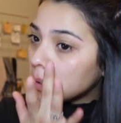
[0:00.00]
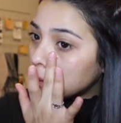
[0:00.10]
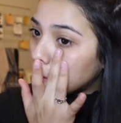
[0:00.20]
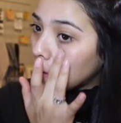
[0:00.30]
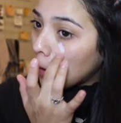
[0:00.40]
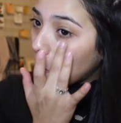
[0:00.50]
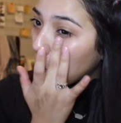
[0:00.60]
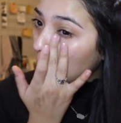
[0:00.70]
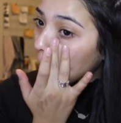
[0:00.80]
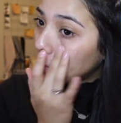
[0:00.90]
I
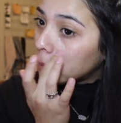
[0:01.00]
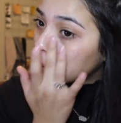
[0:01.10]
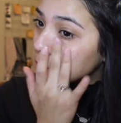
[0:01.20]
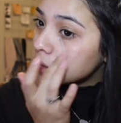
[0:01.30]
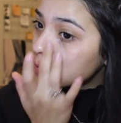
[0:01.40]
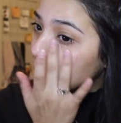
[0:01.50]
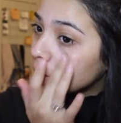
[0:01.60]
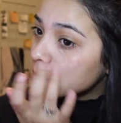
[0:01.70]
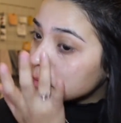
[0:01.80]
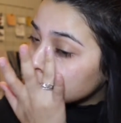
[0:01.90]
don't. It really just
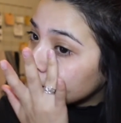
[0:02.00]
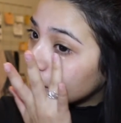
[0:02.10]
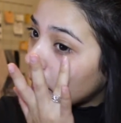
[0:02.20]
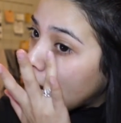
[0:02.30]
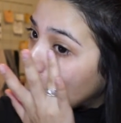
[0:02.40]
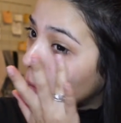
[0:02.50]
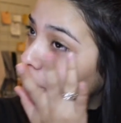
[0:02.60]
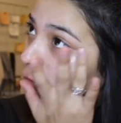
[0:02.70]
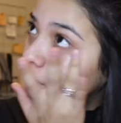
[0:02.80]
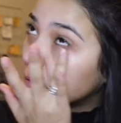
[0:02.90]
depends on like how
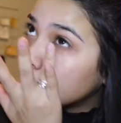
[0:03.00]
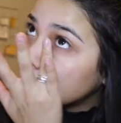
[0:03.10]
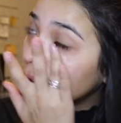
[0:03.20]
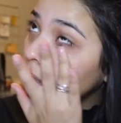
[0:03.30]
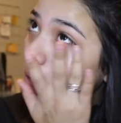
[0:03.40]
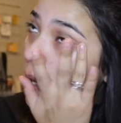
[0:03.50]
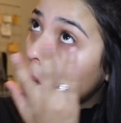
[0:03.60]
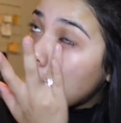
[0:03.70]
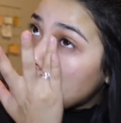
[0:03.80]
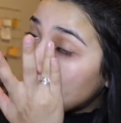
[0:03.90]
I'm feeling.
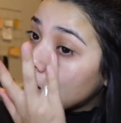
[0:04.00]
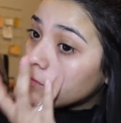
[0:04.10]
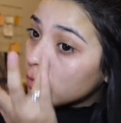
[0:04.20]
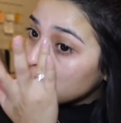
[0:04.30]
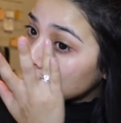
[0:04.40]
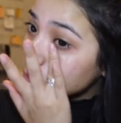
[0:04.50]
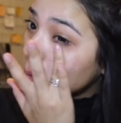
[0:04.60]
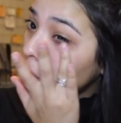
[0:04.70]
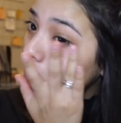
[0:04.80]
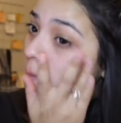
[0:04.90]
But for the most
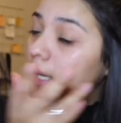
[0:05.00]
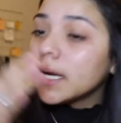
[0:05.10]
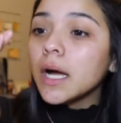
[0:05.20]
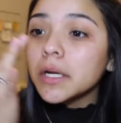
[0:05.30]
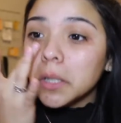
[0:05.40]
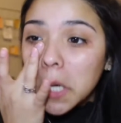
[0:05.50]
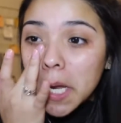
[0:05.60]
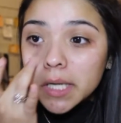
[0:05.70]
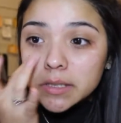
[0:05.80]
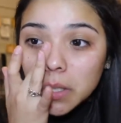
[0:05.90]
part, my under
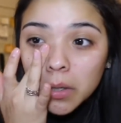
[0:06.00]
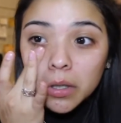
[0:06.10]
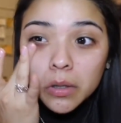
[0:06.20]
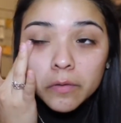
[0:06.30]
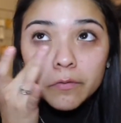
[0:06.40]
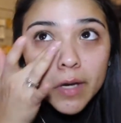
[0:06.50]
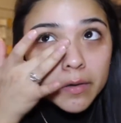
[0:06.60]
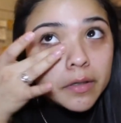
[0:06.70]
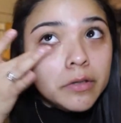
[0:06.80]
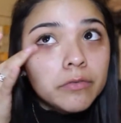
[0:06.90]
eyes are
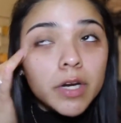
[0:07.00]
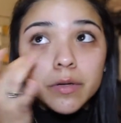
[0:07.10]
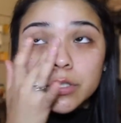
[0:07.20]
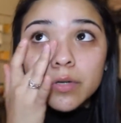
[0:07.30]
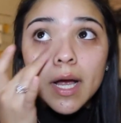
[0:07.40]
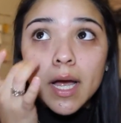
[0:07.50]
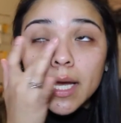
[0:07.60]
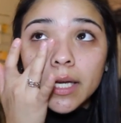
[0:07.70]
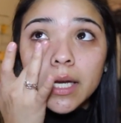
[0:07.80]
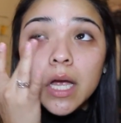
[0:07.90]
very, very
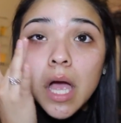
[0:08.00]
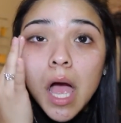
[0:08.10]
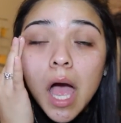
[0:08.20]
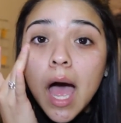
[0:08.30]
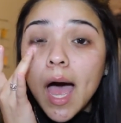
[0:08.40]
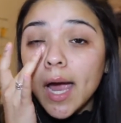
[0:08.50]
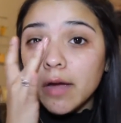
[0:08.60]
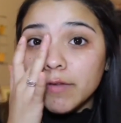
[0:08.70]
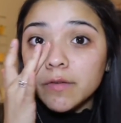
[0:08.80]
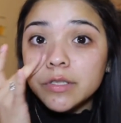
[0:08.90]
dry. I
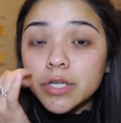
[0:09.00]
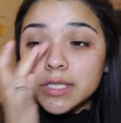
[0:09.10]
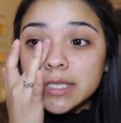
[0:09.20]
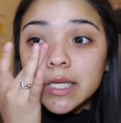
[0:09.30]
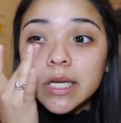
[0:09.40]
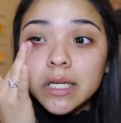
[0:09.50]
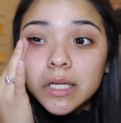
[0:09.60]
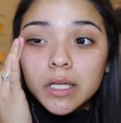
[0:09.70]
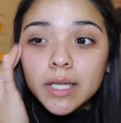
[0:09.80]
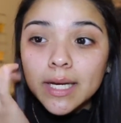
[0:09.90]
have very dry
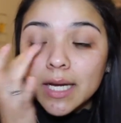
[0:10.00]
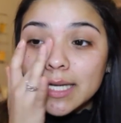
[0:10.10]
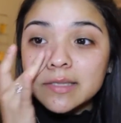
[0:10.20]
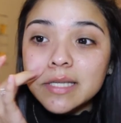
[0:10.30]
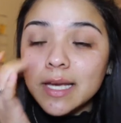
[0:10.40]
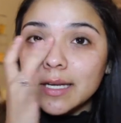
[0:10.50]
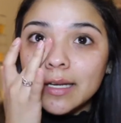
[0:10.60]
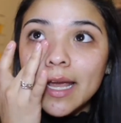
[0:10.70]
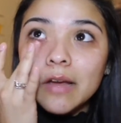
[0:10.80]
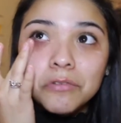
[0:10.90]
skin, like I said
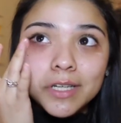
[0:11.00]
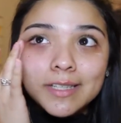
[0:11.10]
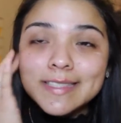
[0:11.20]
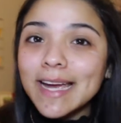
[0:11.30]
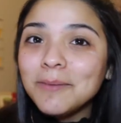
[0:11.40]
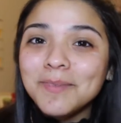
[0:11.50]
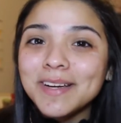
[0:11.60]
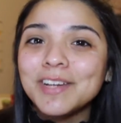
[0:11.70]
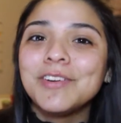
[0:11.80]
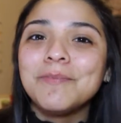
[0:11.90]
in every type
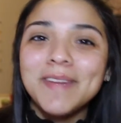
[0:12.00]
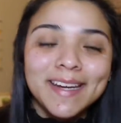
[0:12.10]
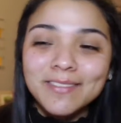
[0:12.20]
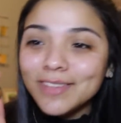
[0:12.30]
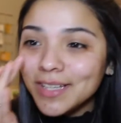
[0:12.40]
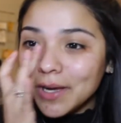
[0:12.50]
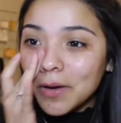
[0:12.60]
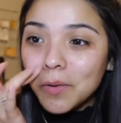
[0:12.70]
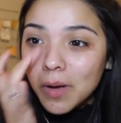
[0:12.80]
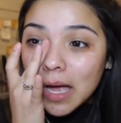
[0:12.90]
of makeup
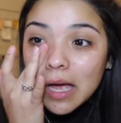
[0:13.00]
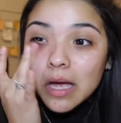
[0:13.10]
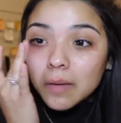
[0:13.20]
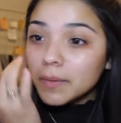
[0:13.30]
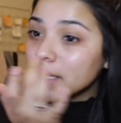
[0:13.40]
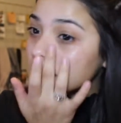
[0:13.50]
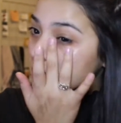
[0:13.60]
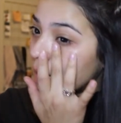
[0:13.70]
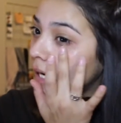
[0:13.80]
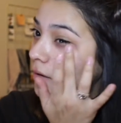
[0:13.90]
video. But
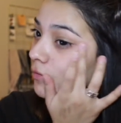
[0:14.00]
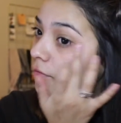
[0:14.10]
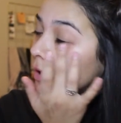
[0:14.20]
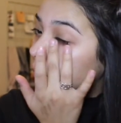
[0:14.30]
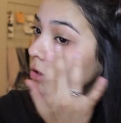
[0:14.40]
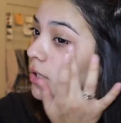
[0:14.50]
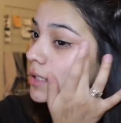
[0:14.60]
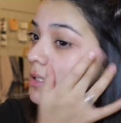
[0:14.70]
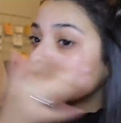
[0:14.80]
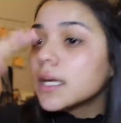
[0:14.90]
yes, I have very
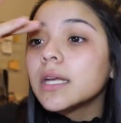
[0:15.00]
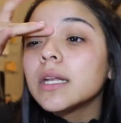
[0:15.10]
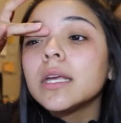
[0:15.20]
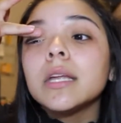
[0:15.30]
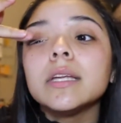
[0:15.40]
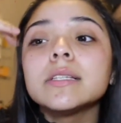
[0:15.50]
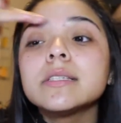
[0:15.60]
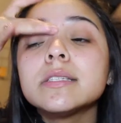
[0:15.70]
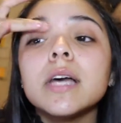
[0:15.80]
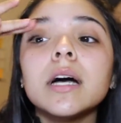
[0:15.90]
dry skin and it
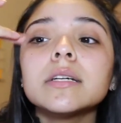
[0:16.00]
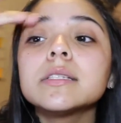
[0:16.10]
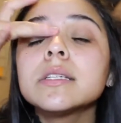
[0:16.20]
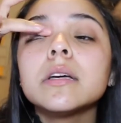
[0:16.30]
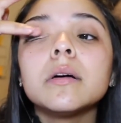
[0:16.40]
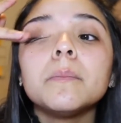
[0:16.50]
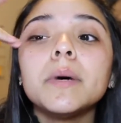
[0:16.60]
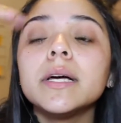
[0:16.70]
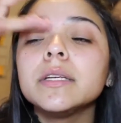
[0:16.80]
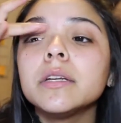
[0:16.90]
sucks.
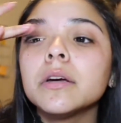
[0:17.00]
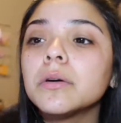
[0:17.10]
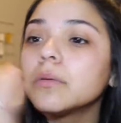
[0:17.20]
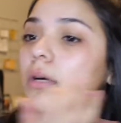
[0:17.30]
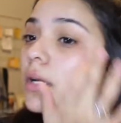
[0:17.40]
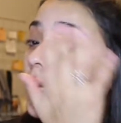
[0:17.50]
But you know,